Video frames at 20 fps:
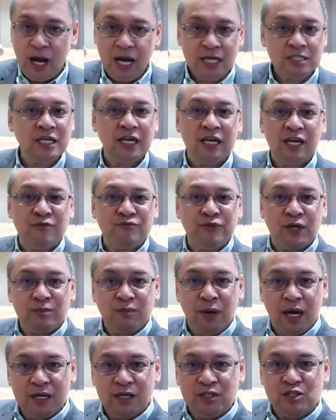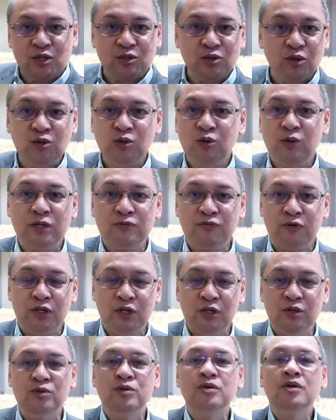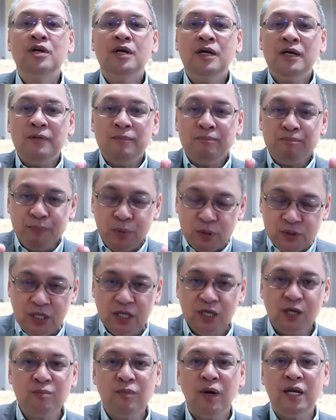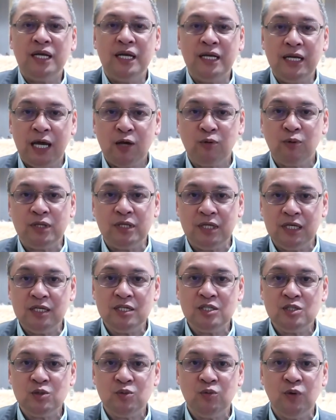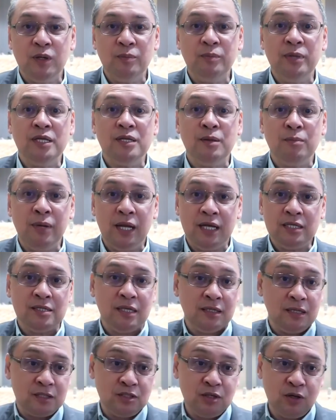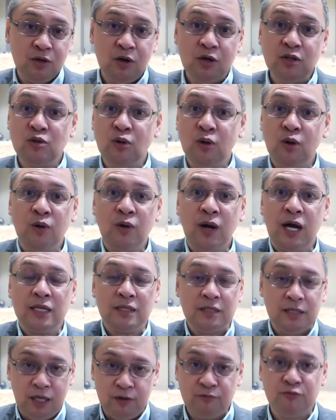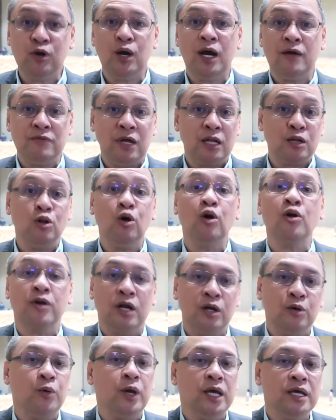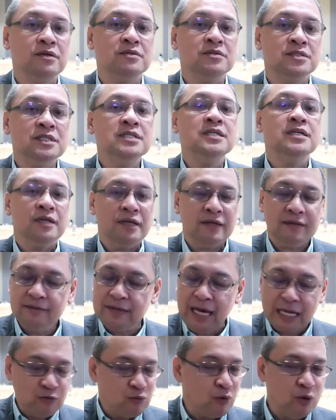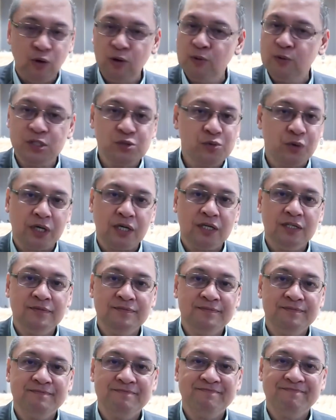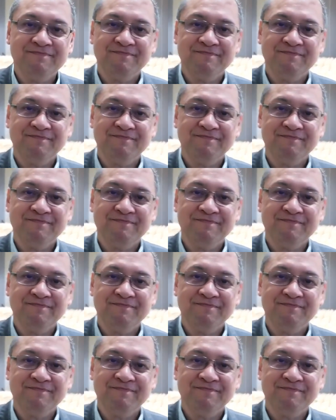are you asking a fund manager to do it for you? Putting your money in equities will be the blessing that you're going to look at if you have that long runway that will always work.